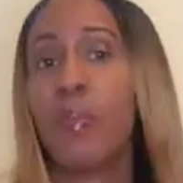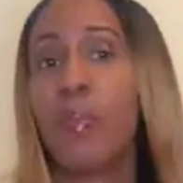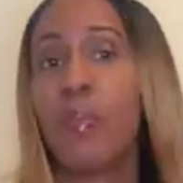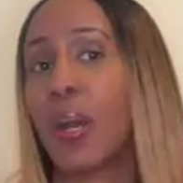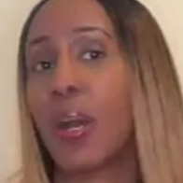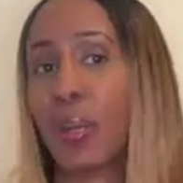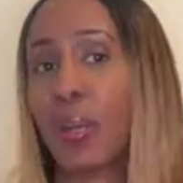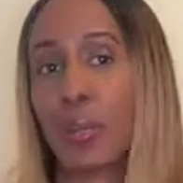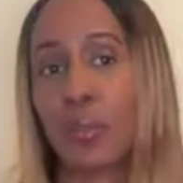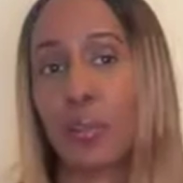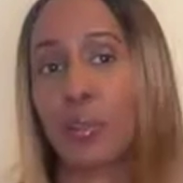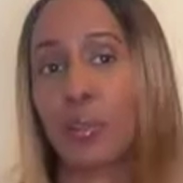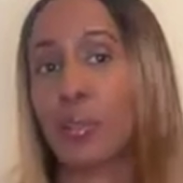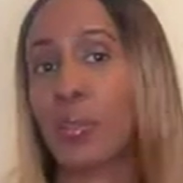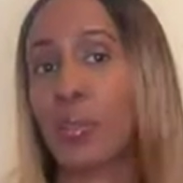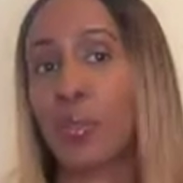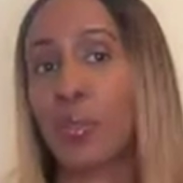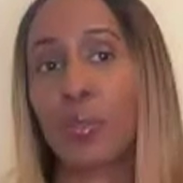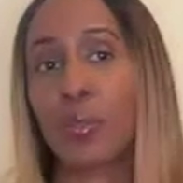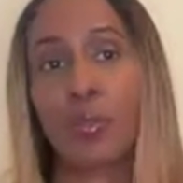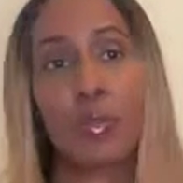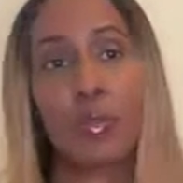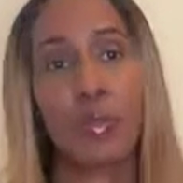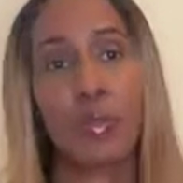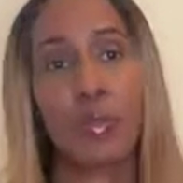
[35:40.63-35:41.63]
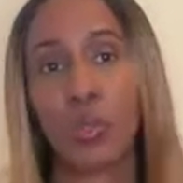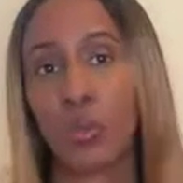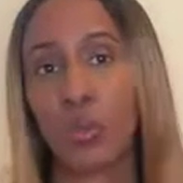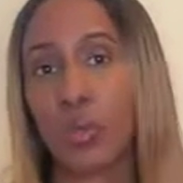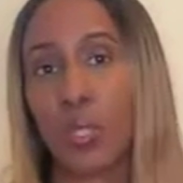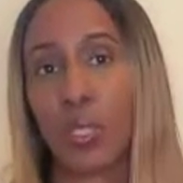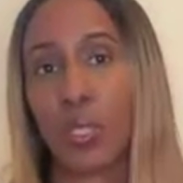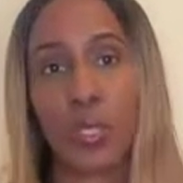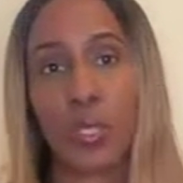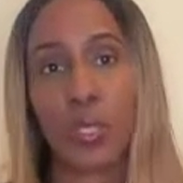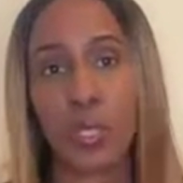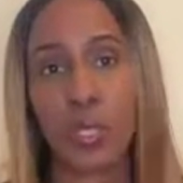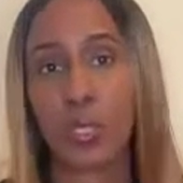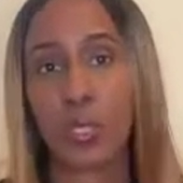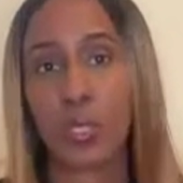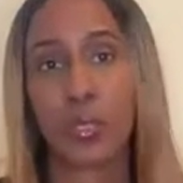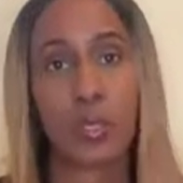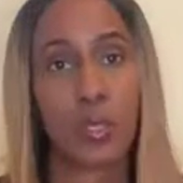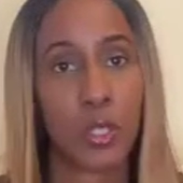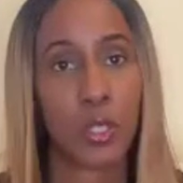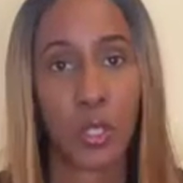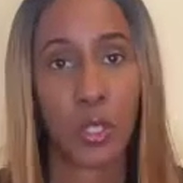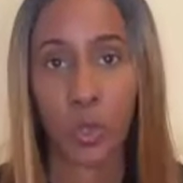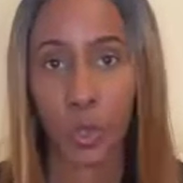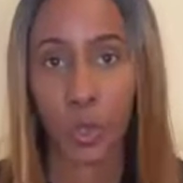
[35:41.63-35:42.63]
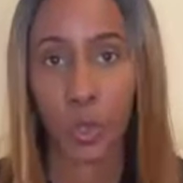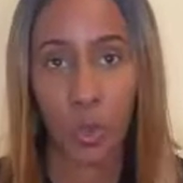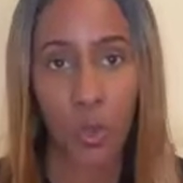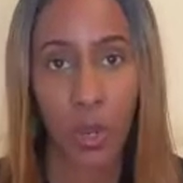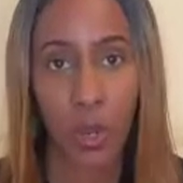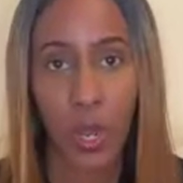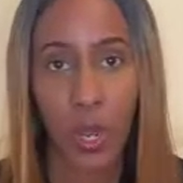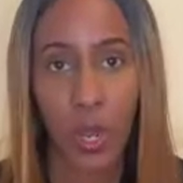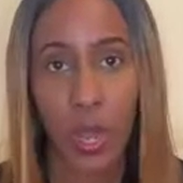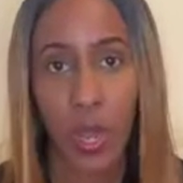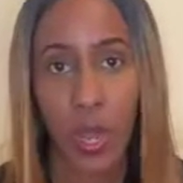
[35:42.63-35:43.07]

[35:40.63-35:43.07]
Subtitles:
back to this show.